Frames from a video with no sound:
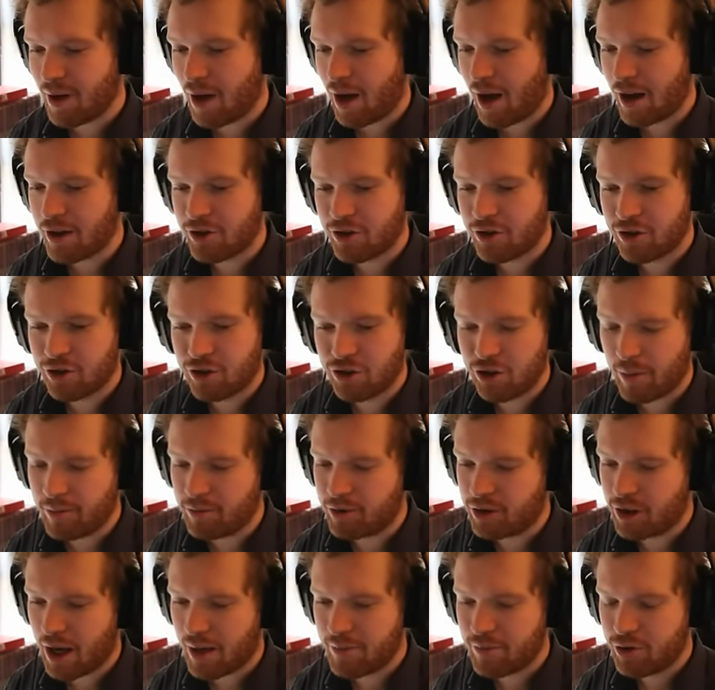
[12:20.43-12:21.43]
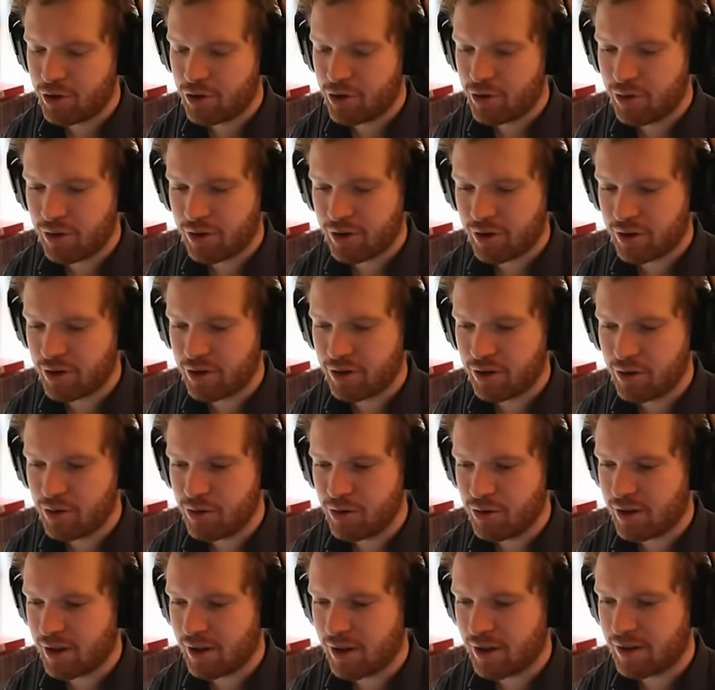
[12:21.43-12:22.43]
I sometimes used
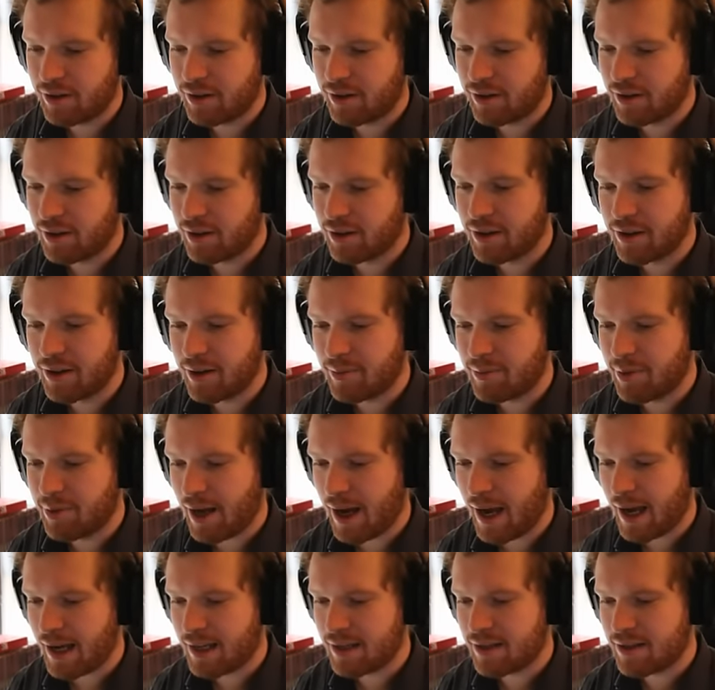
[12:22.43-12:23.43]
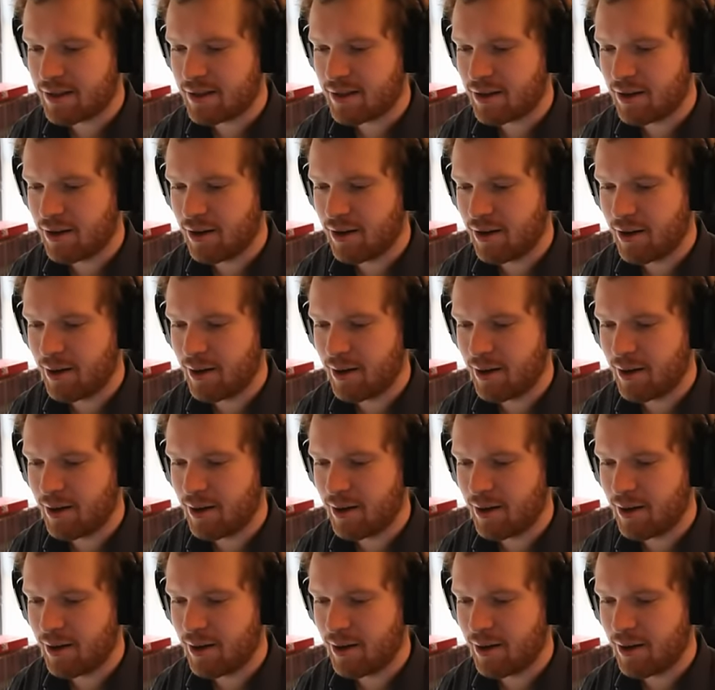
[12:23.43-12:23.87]
it as in the past,